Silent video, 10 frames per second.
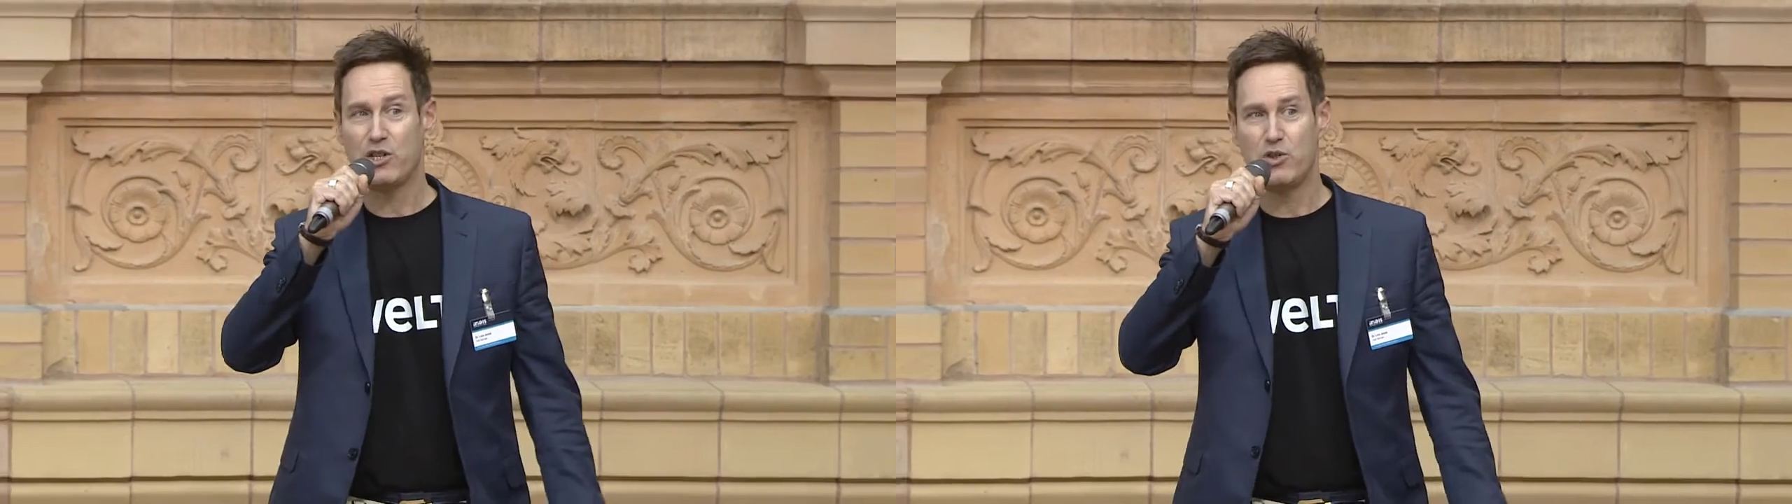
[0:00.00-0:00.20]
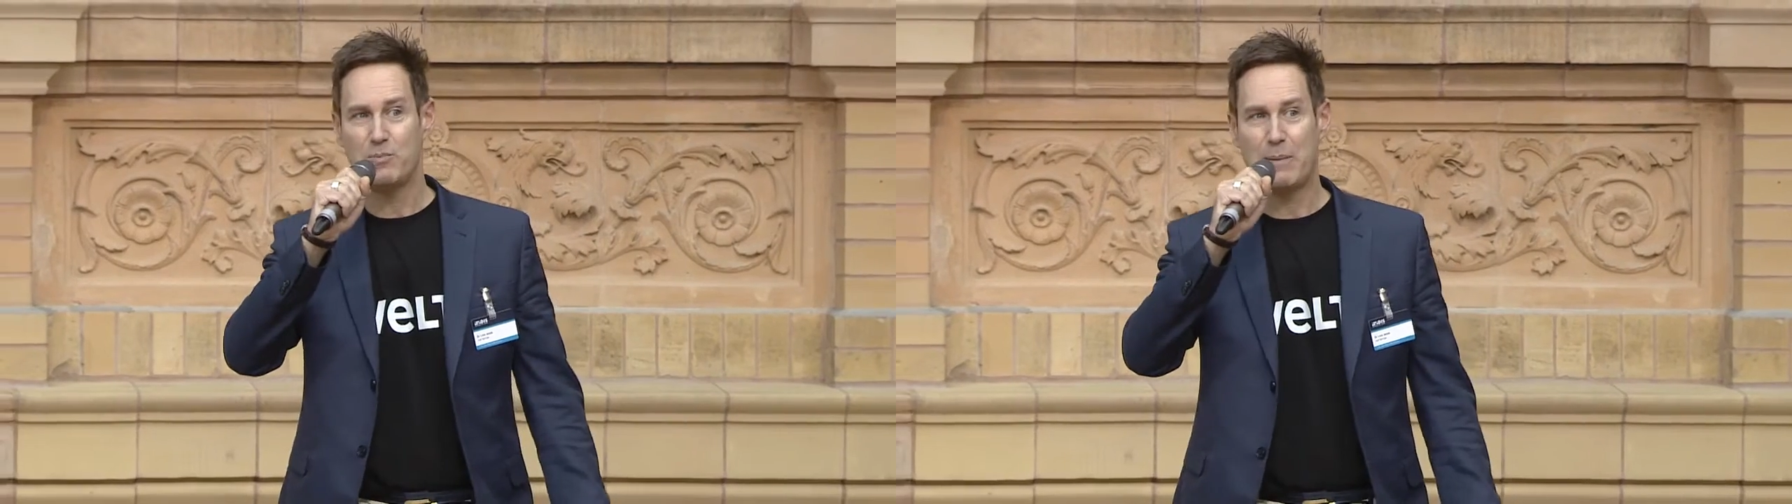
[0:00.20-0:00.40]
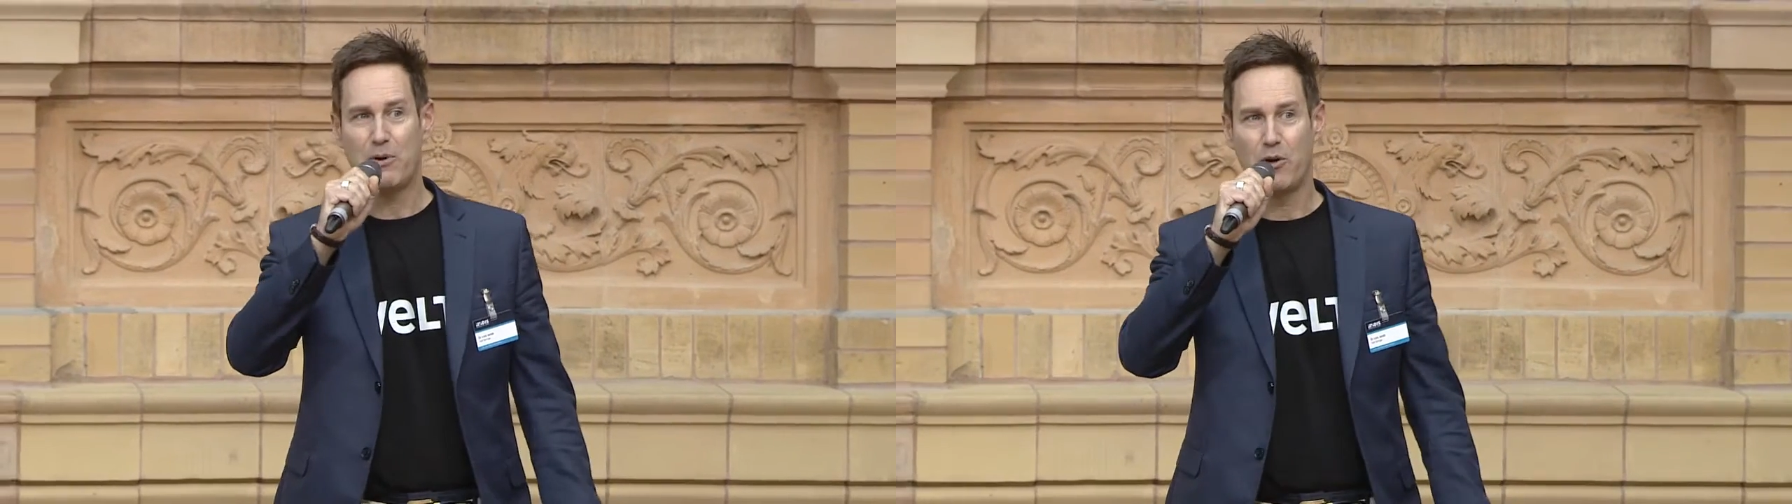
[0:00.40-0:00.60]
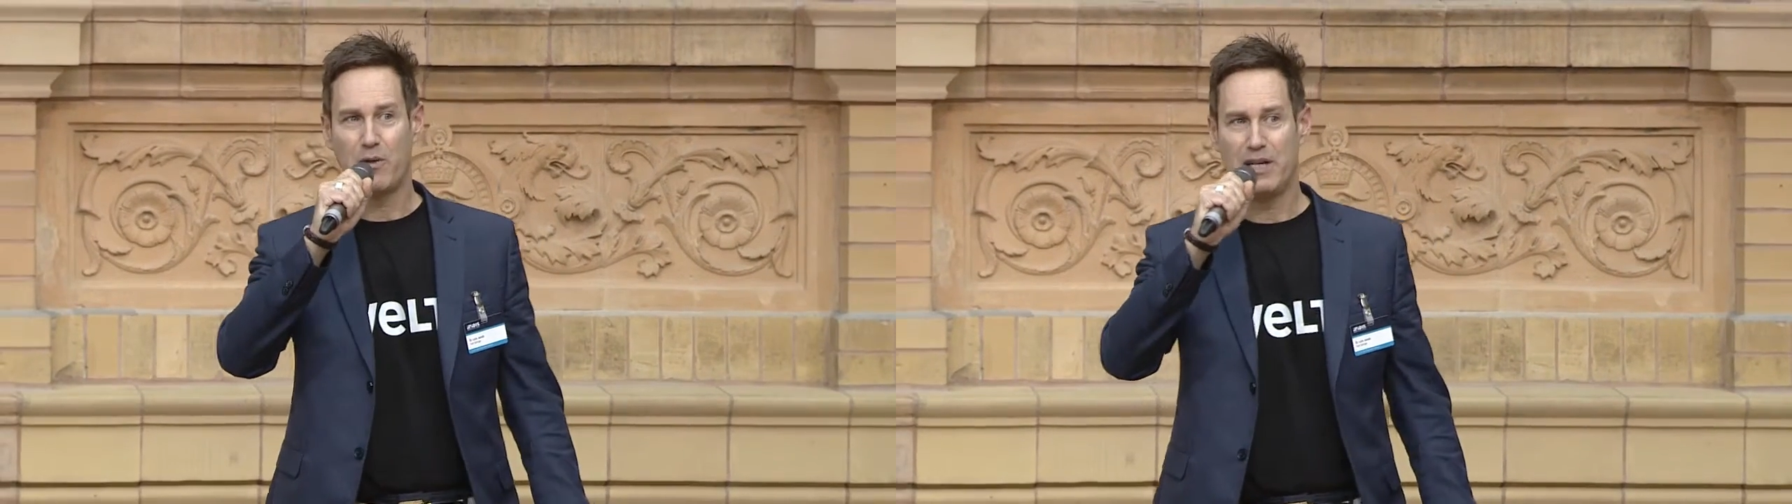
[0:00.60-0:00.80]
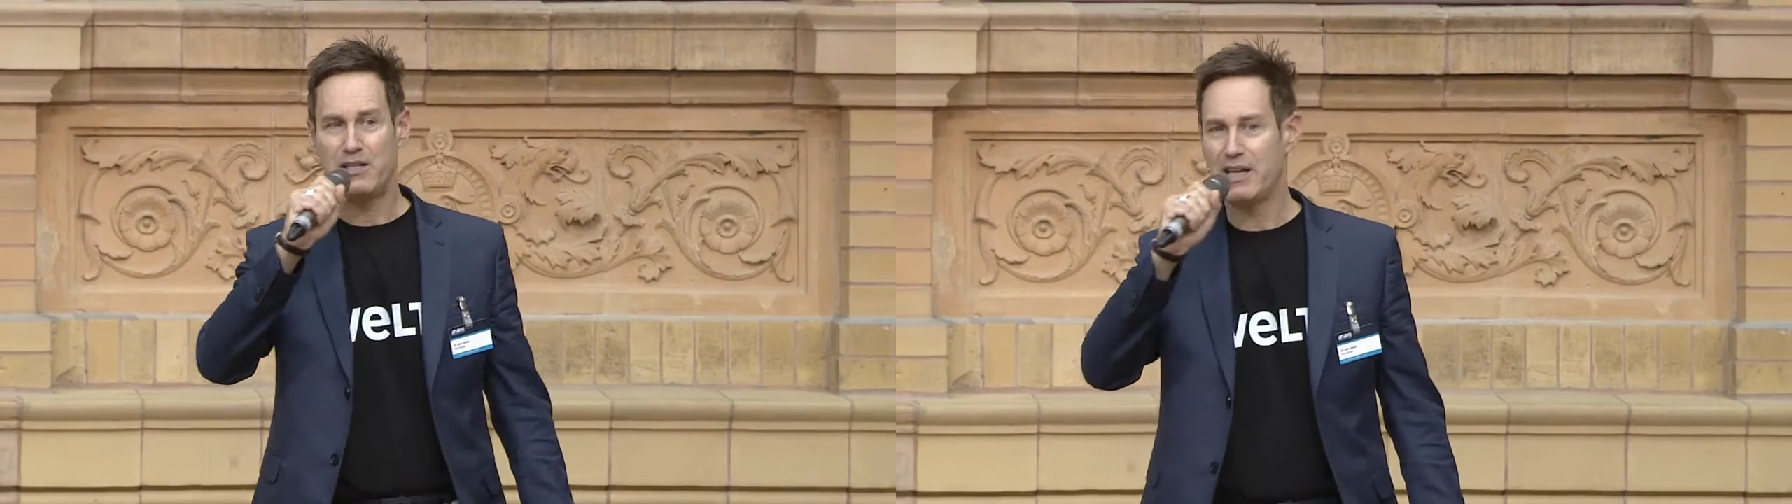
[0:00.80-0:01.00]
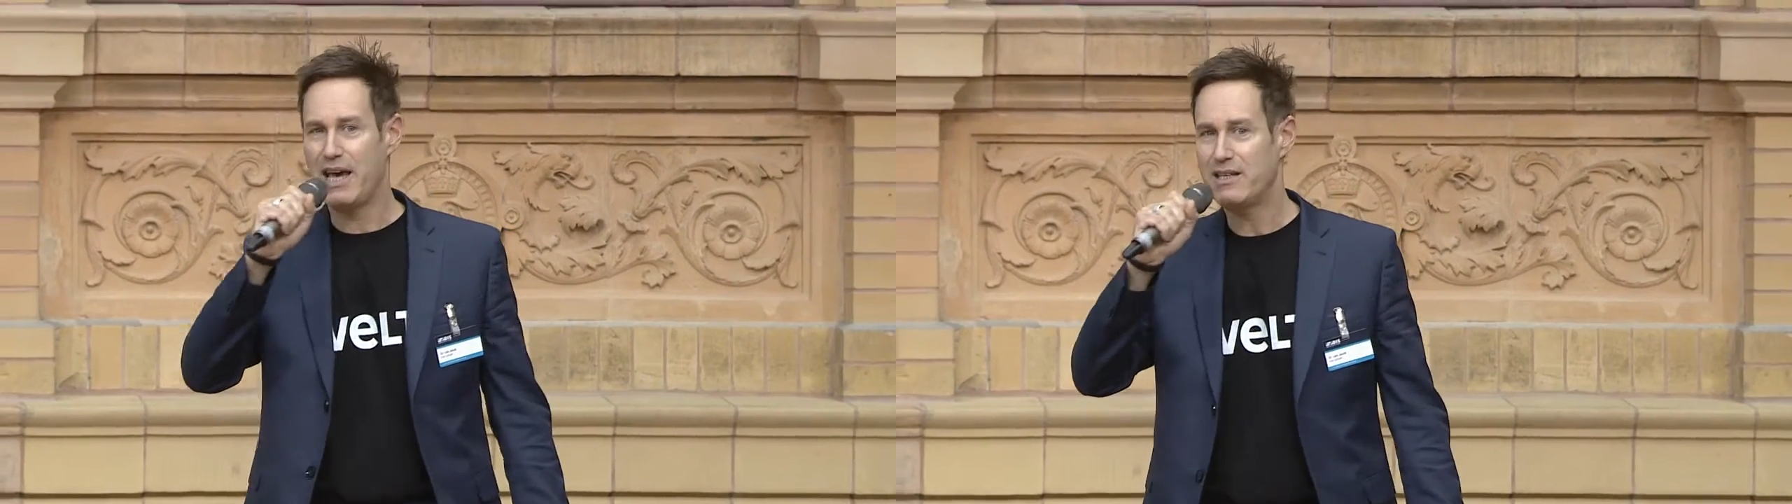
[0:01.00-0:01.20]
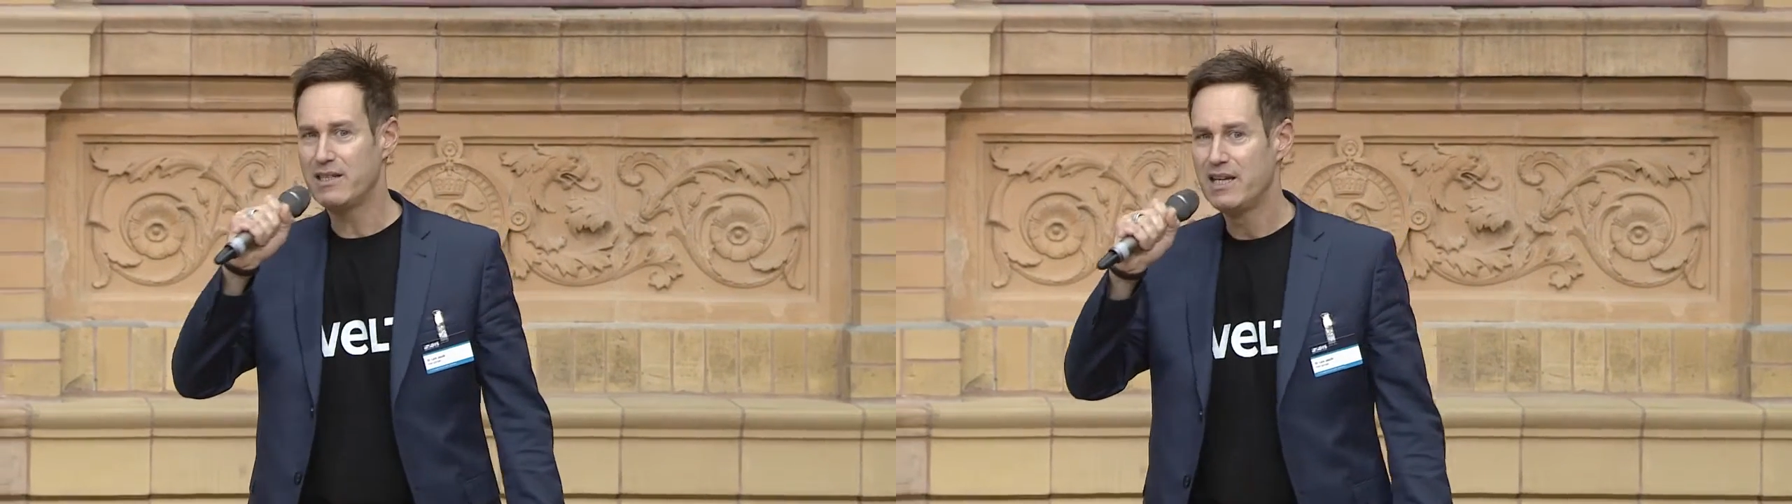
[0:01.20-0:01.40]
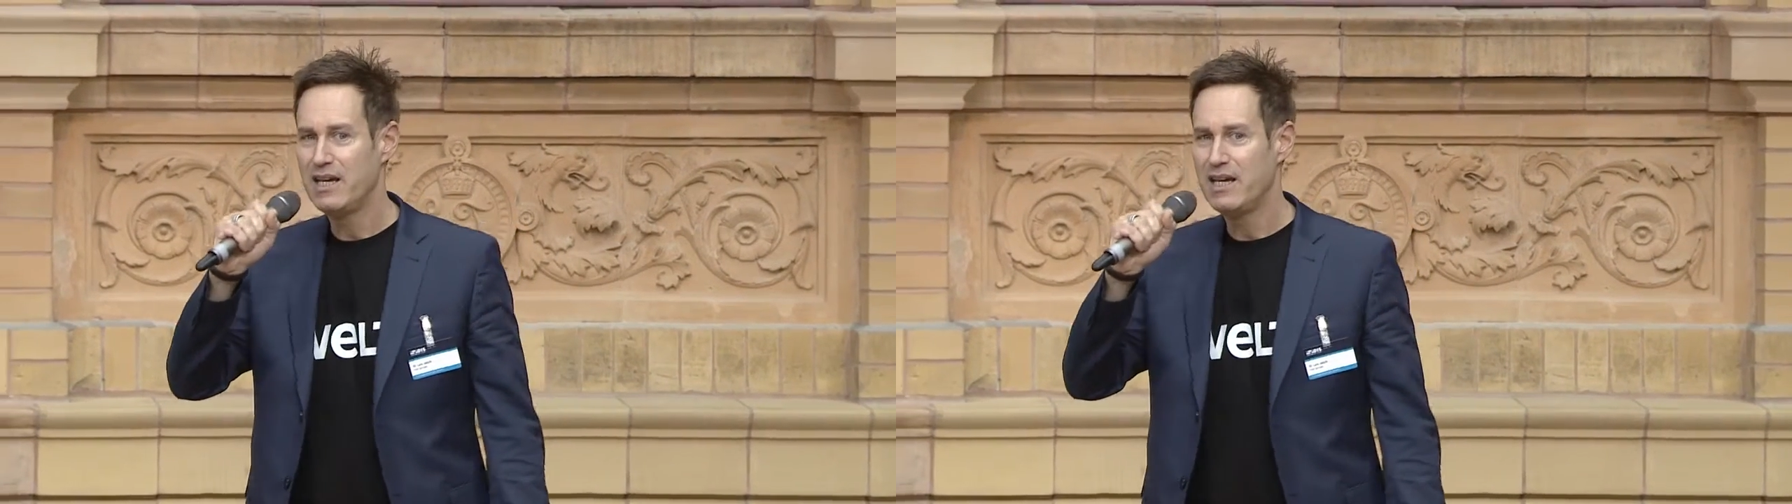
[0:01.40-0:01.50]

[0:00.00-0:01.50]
newspaper on the internet.